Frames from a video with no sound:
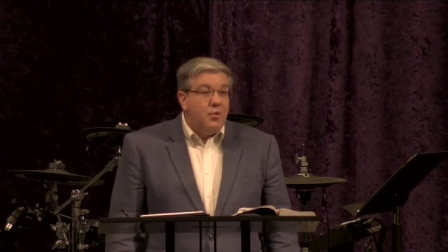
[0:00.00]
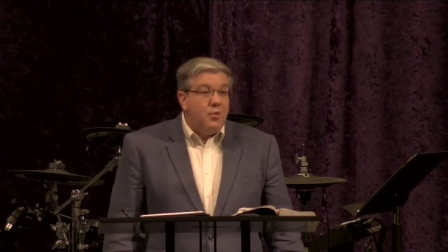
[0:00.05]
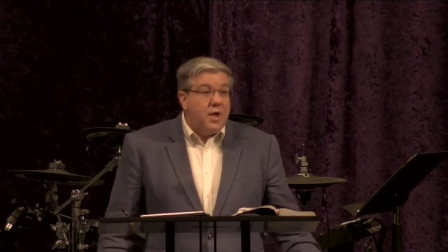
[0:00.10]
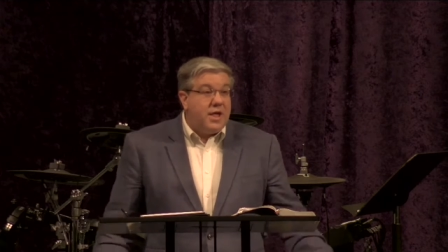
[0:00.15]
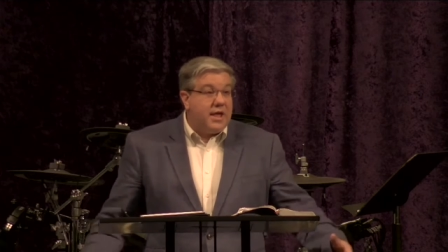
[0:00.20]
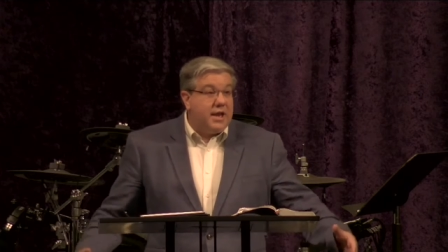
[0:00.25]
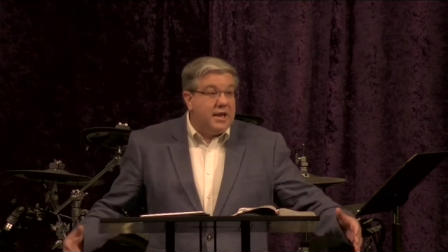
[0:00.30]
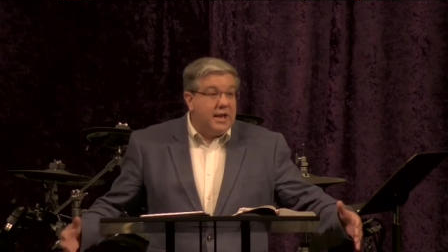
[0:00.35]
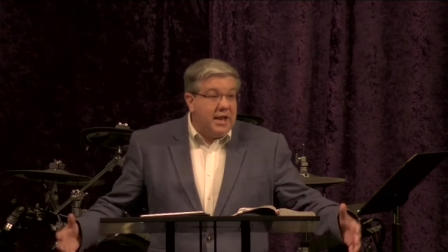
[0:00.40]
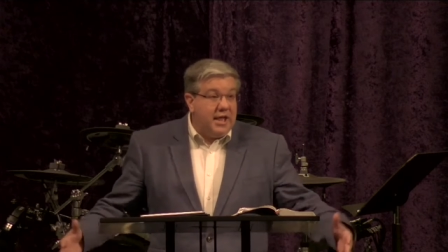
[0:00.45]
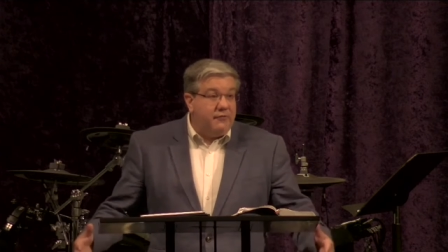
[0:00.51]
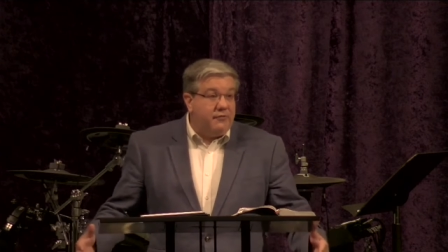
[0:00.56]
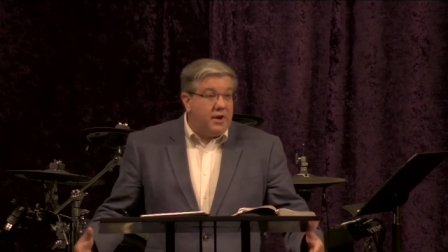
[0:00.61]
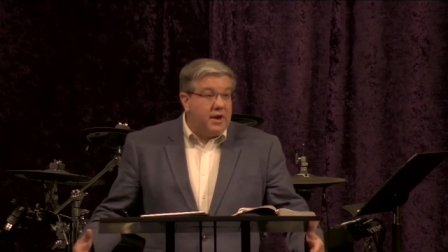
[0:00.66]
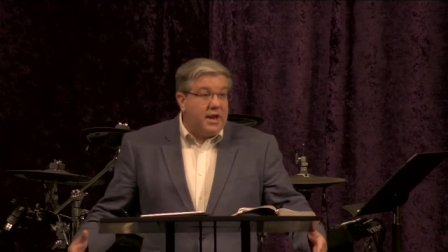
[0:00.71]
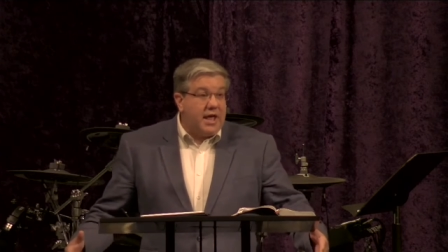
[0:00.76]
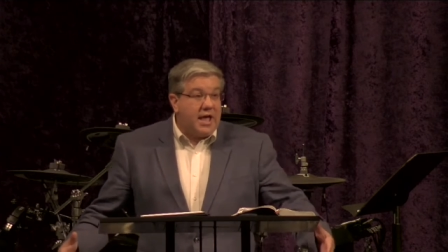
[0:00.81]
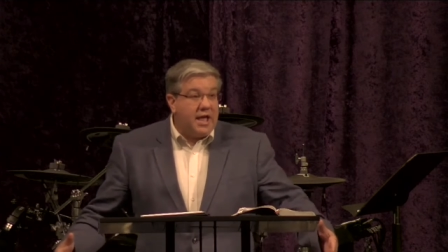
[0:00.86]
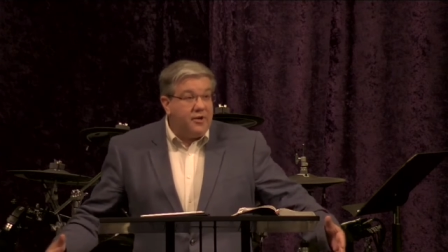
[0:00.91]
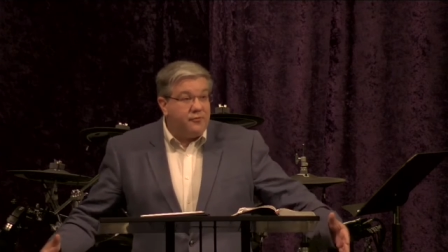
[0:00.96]
We can live
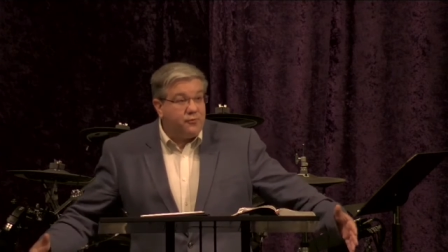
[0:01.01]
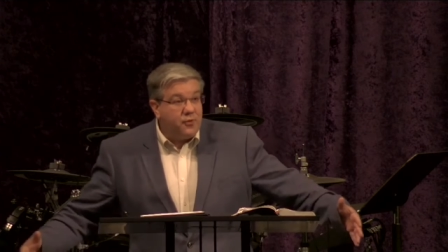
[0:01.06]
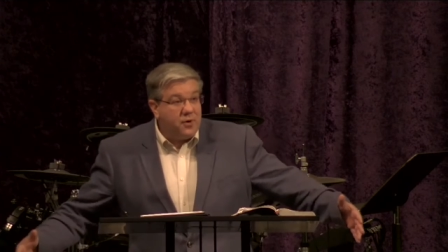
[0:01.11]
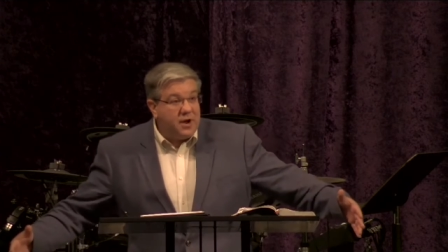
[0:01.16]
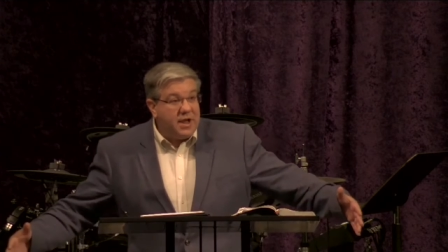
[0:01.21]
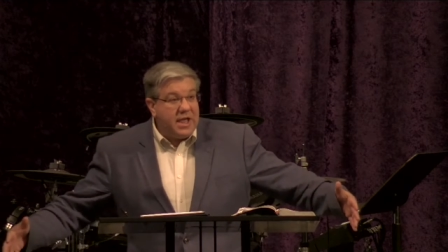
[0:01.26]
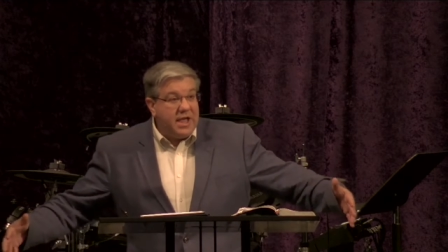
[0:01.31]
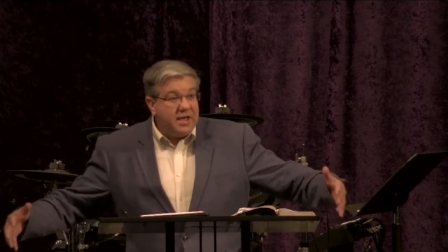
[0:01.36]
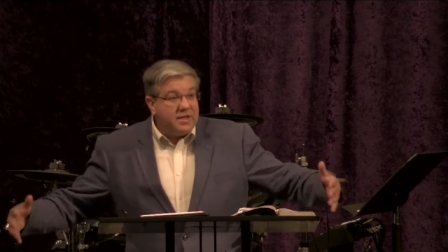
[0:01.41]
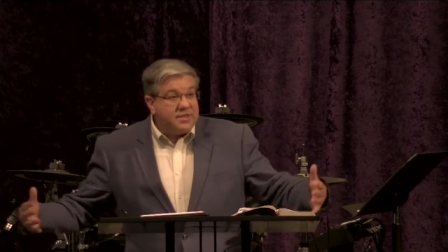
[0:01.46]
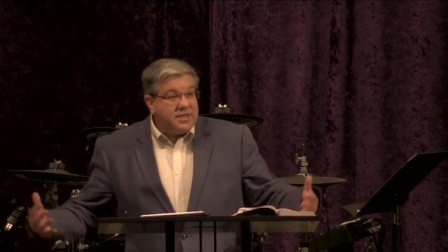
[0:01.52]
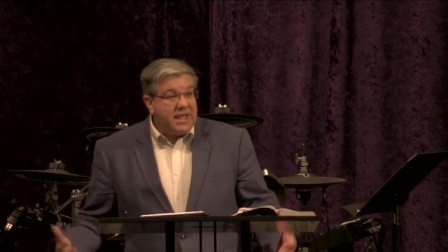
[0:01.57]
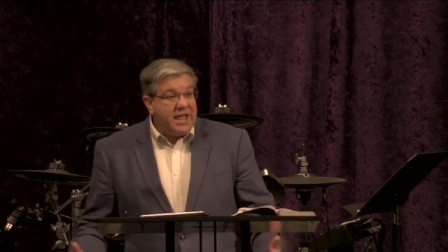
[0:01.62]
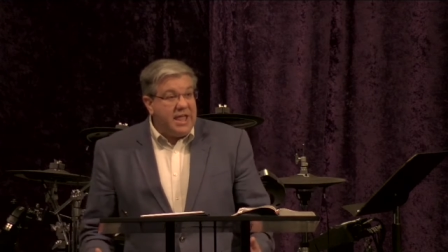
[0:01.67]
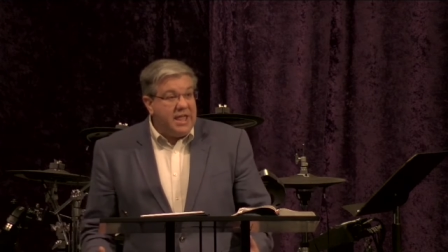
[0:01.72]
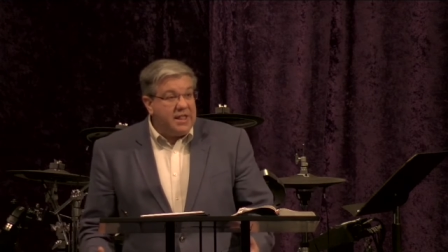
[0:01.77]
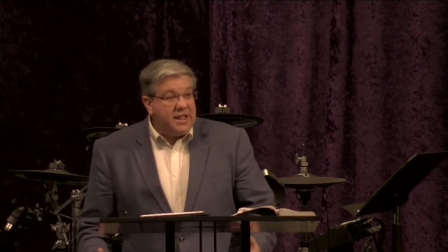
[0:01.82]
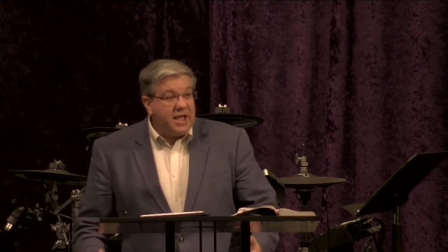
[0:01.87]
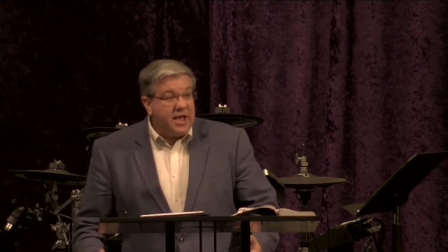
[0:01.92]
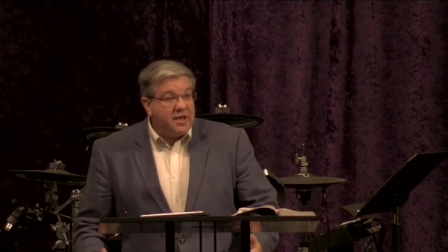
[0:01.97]
a life where he is
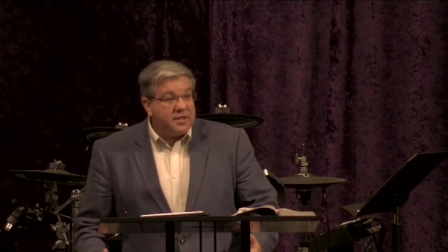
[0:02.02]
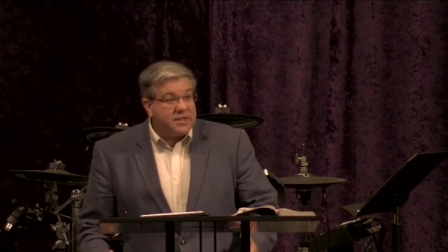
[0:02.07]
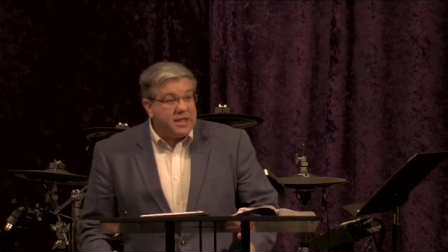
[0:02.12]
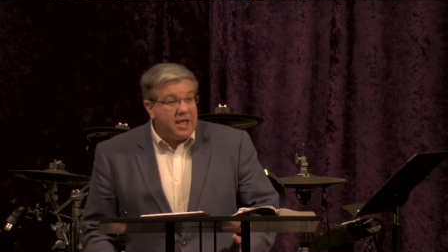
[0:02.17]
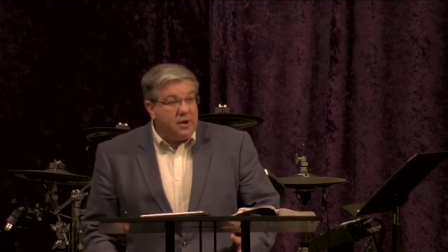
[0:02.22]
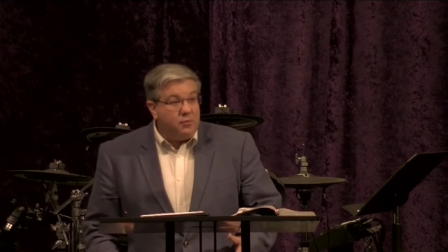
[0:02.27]
in us